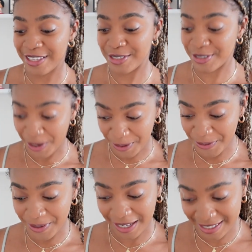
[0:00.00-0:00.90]
So,
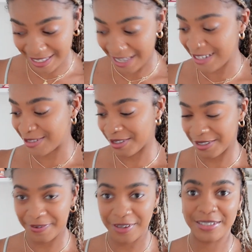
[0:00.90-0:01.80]
like I said, I took
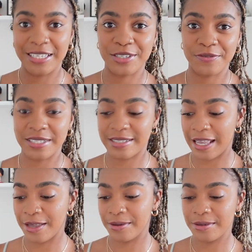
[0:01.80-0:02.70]
advantage of the
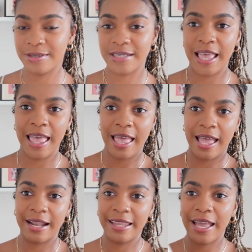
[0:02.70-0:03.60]
sales
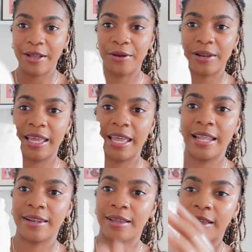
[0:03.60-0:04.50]
and yeah, got it
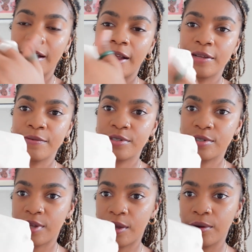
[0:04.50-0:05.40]
in like a kind of
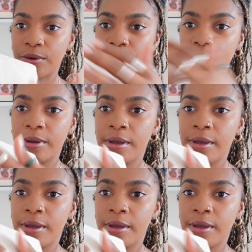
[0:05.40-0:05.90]
stone